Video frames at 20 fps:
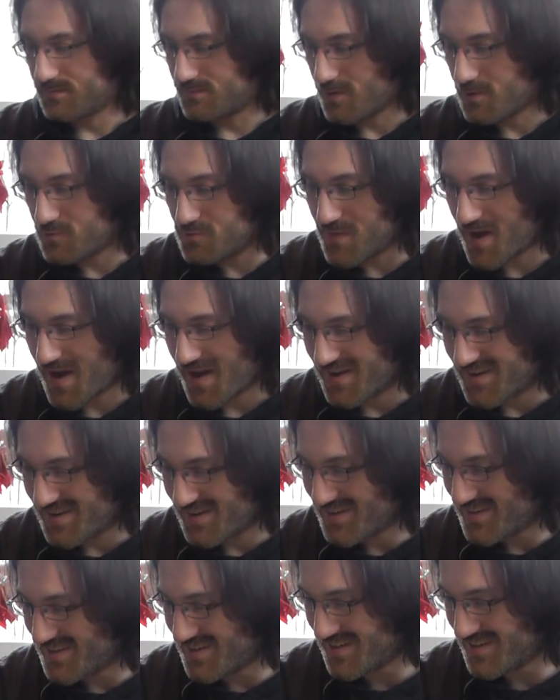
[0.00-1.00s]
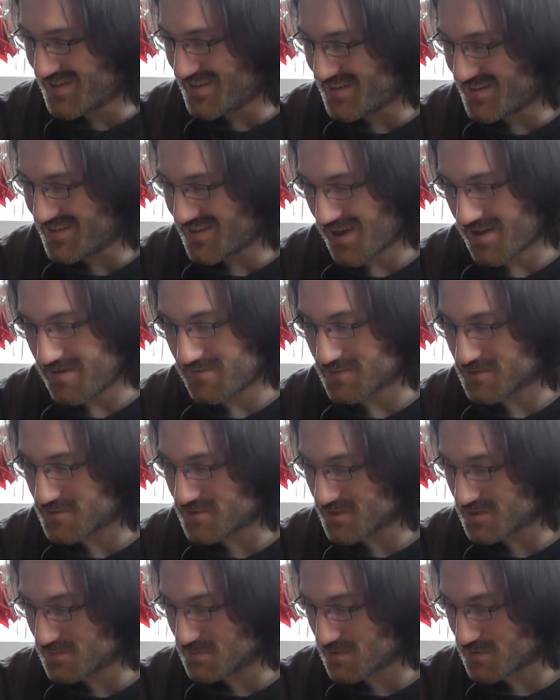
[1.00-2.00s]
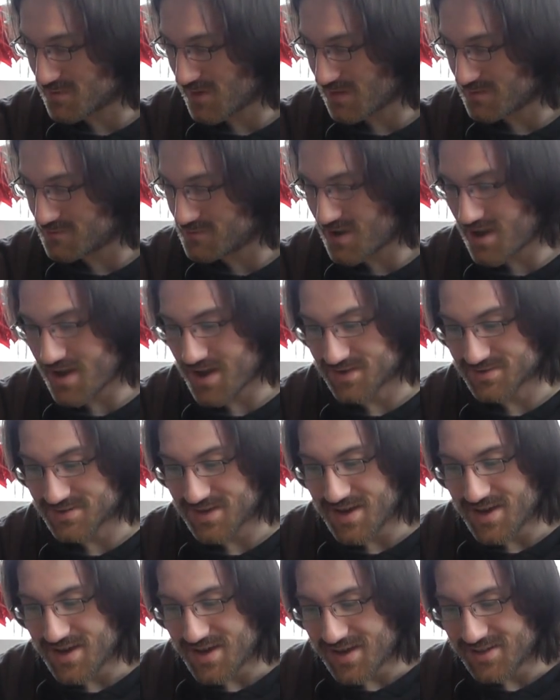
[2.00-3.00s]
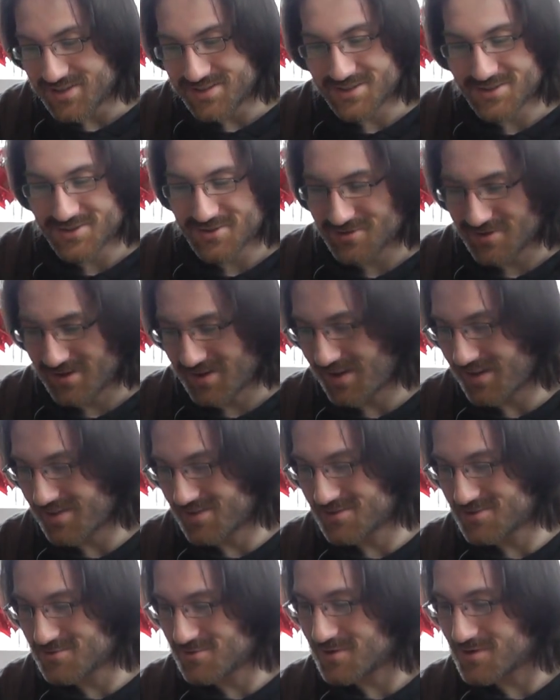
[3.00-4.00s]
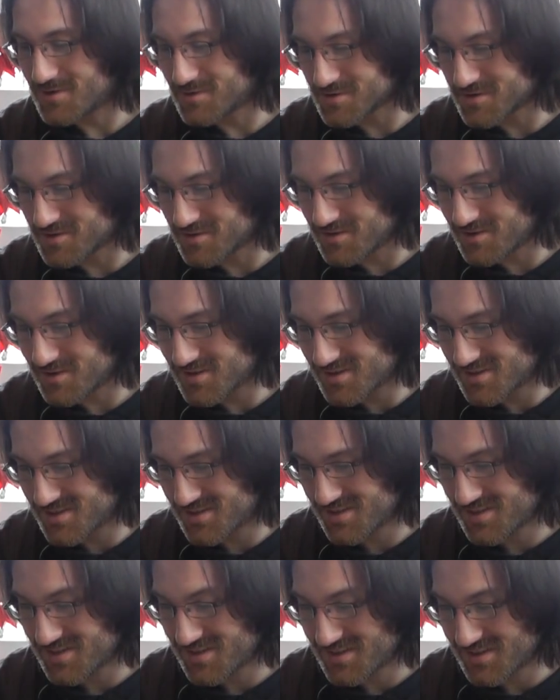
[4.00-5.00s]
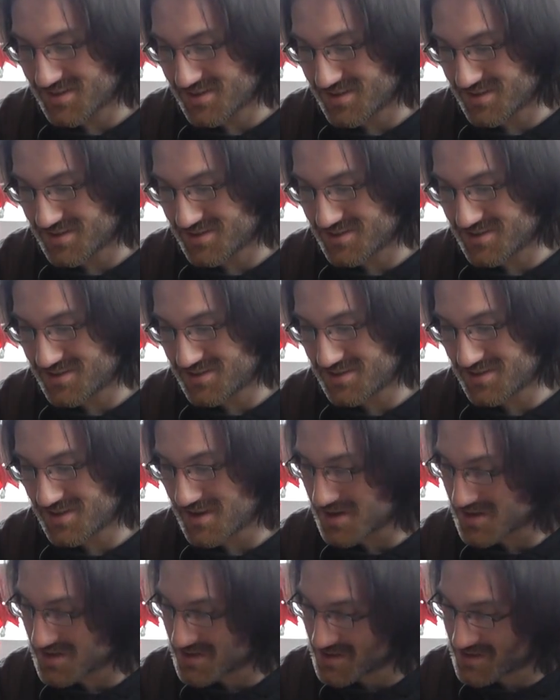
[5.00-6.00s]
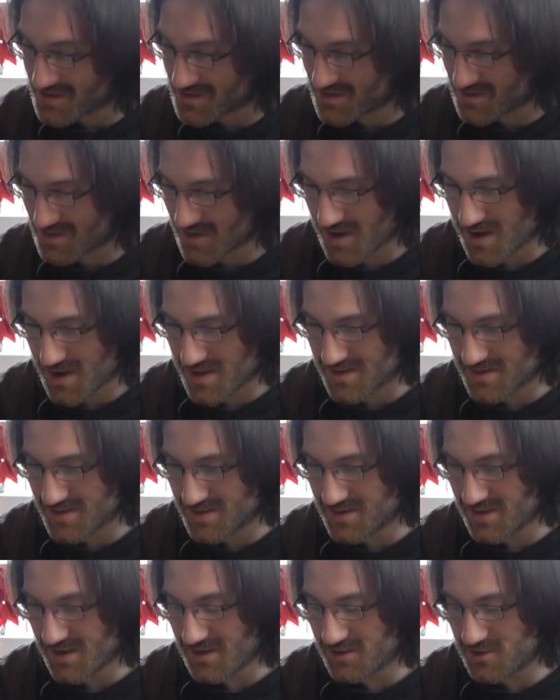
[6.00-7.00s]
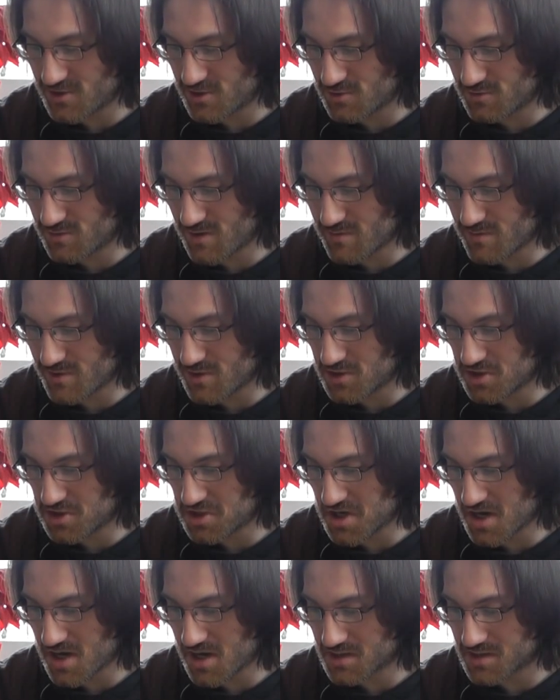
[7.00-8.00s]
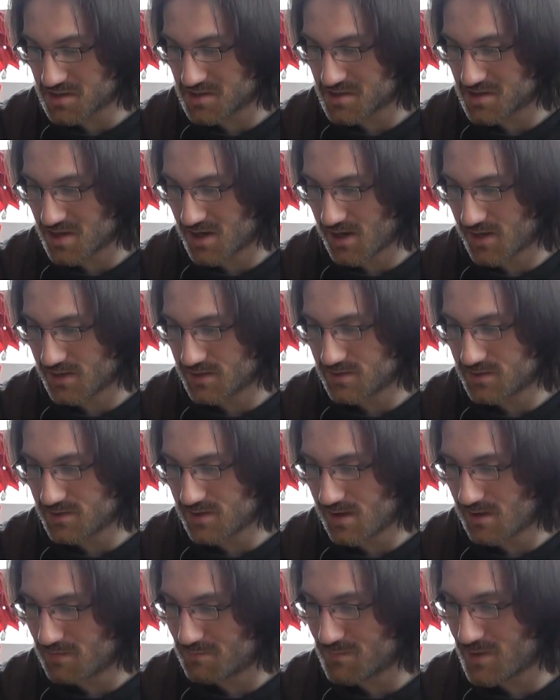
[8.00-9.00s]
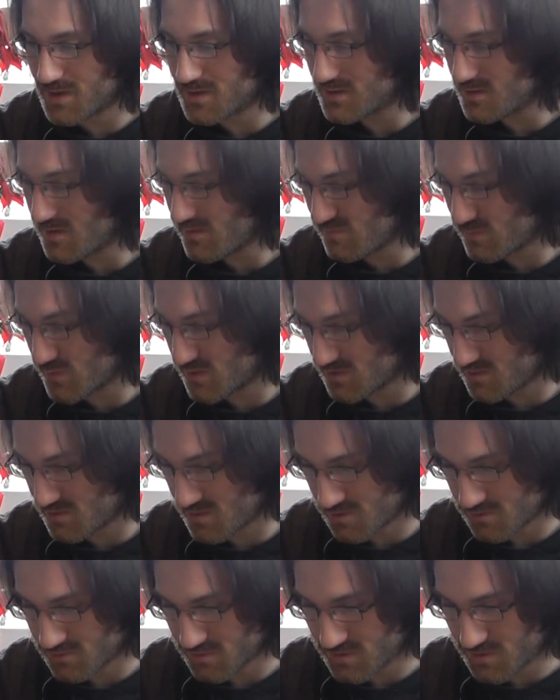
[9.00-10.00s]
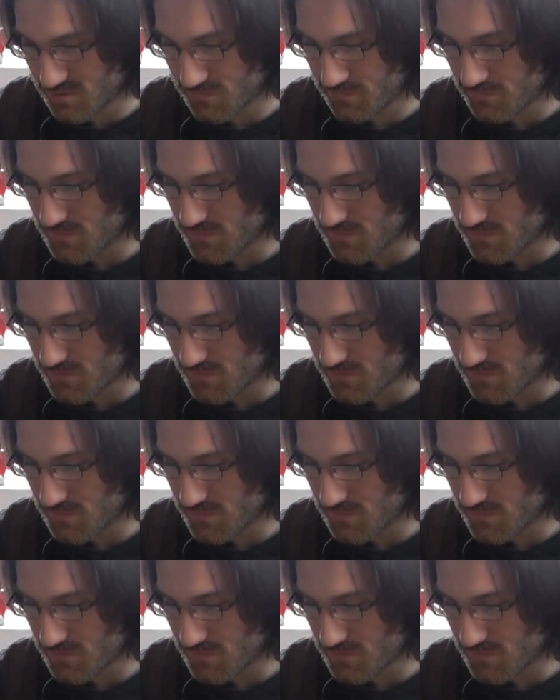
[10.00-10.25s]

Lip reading: Oh man, Haven Crossbowman, who cares? It's the Stronghold Orcs, the Sanctuary Shark Guards. I must have missed those.